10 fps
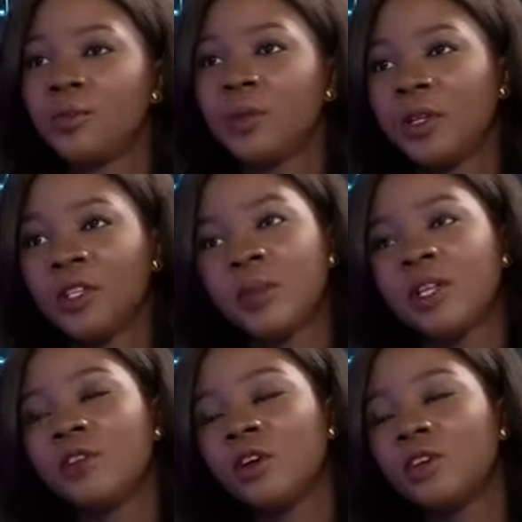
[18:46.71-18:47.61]
Somebody else might
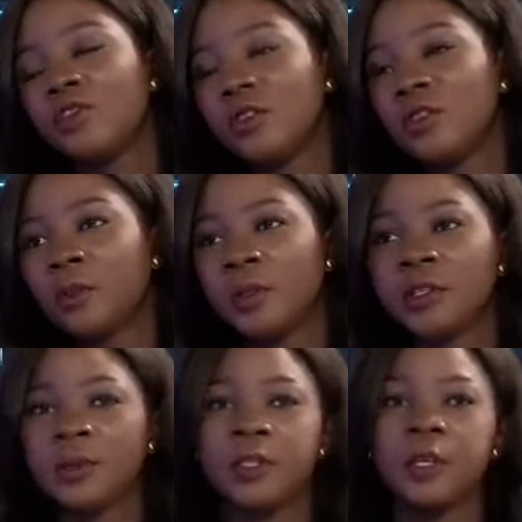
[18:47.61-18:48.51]
leave the country, somebody
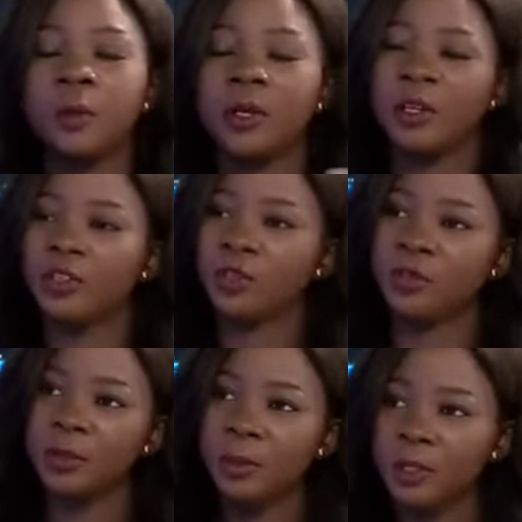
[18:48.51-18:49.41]
else might take up an additional
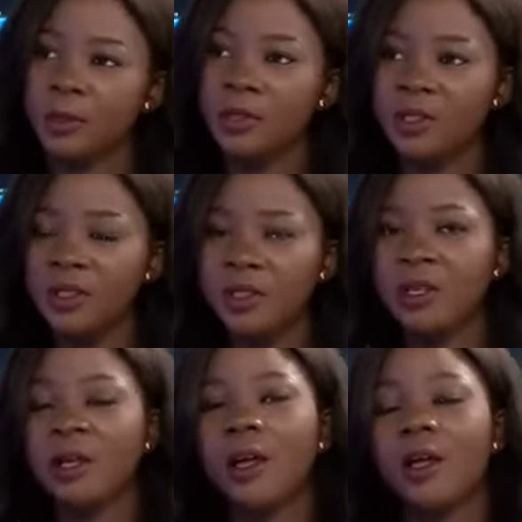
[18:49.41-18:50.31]

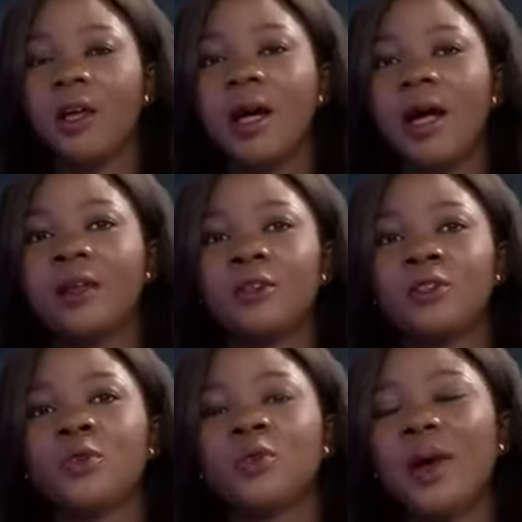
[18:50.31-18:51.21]
responsibility.
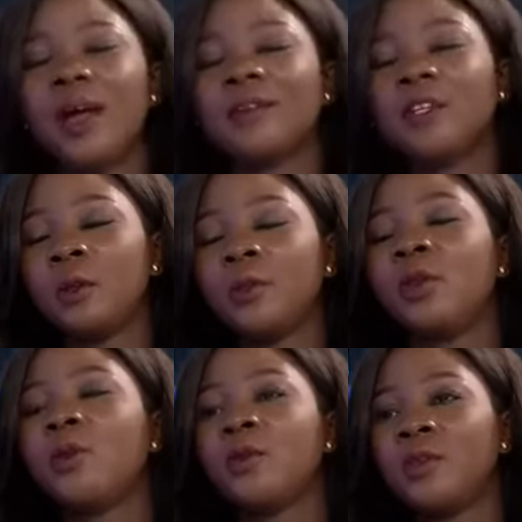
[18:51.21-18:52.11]
And, so I have taken up a
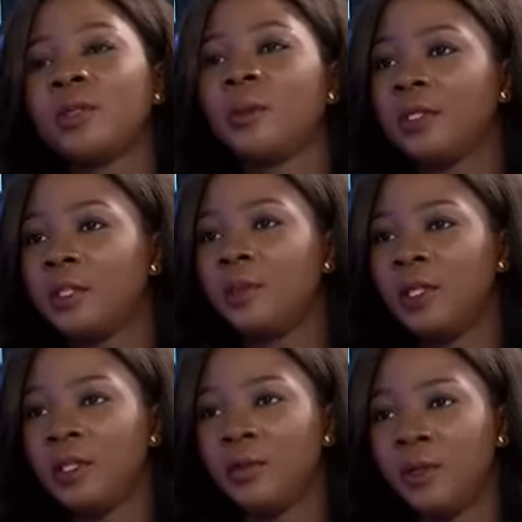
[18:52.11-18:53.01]
lot more
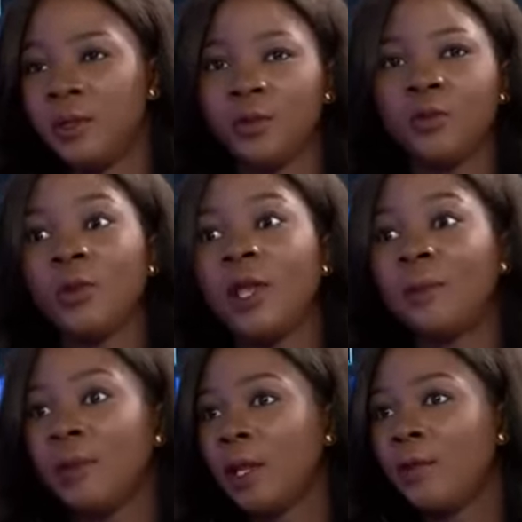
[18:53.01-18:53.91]
responsibility with the role I
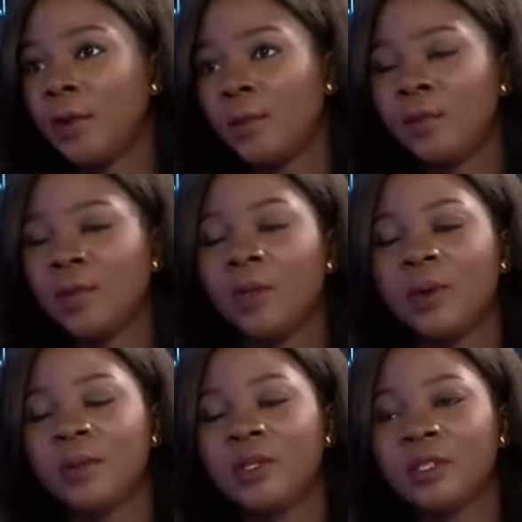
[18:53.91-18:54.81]
play with running
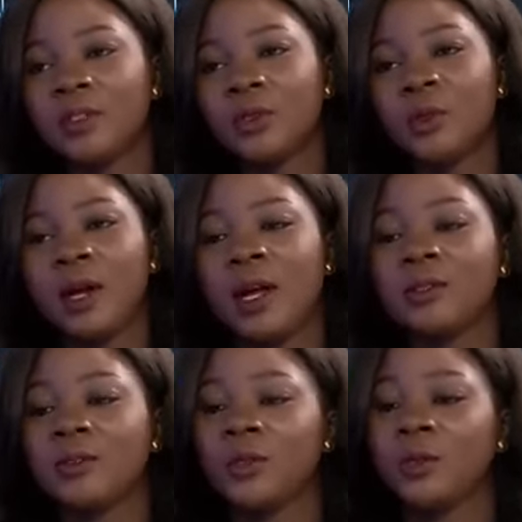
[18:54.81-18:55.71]
my business. So I
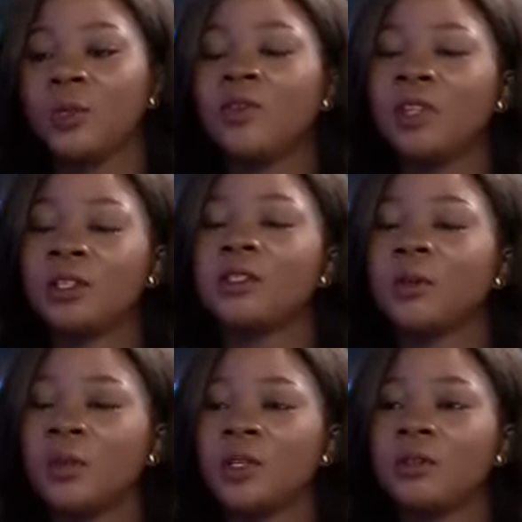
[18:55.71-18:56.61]
had to, give that to
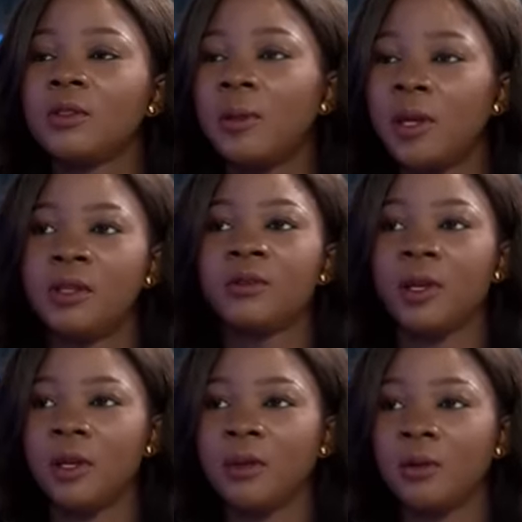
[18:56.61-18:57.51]
somebody else to manage
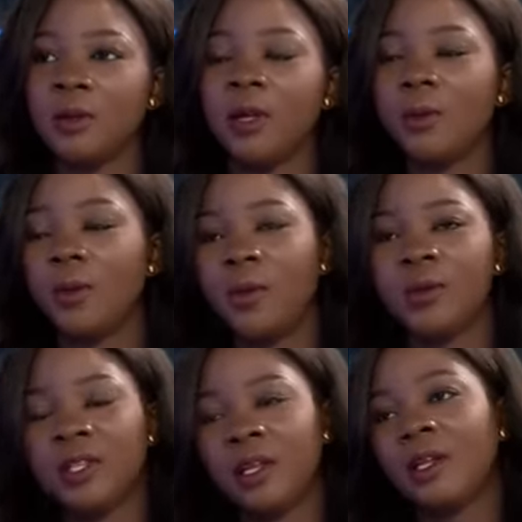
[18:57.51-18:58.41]
right now. When we
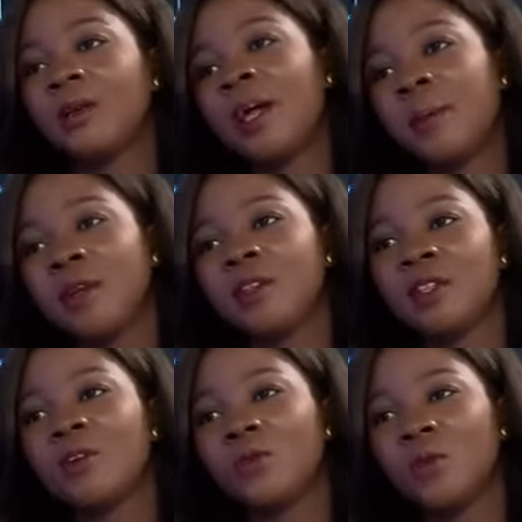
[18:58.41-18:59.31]
started out, I managed
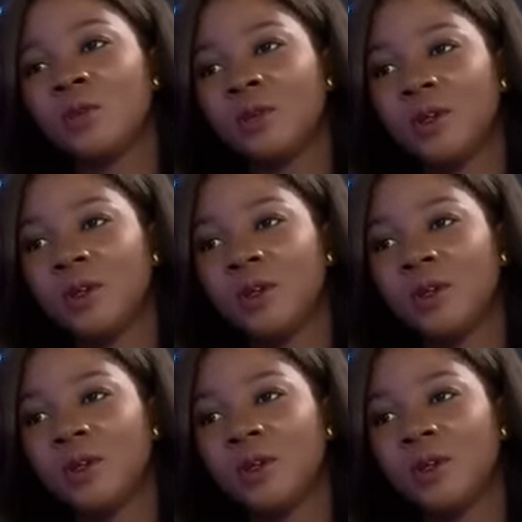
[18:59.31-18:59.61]
that role.